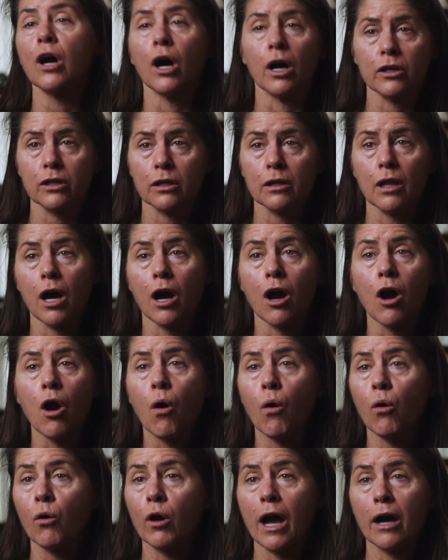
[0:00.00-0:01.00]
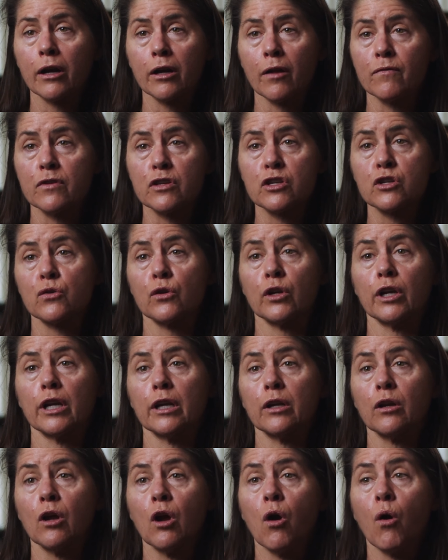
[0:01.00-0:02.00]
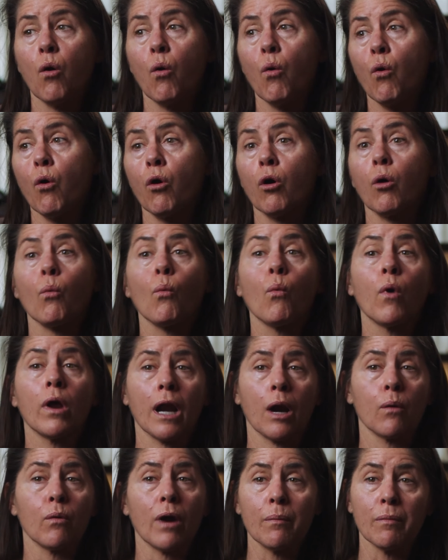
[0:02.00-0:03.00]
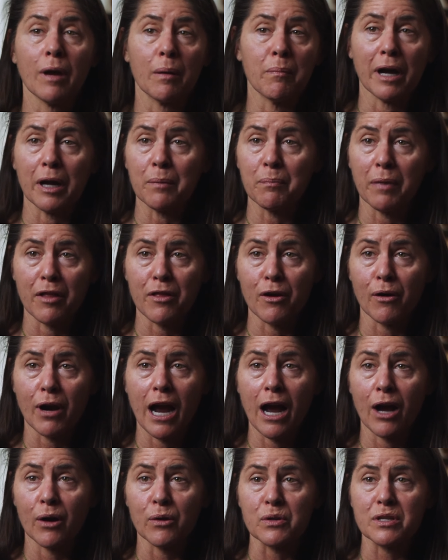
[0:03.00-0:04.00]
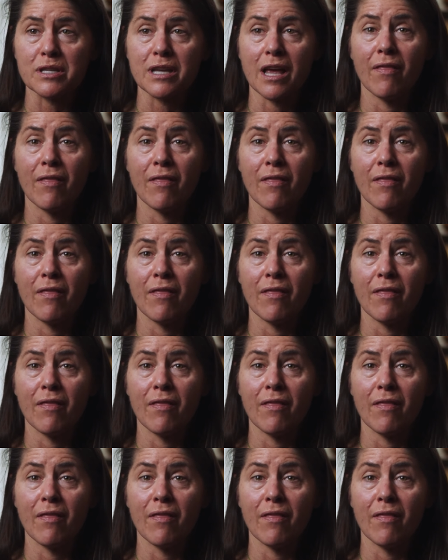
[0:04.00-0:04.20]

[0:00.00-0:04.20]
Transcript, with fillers: gondola or out on the street or when I ride my bike by their house.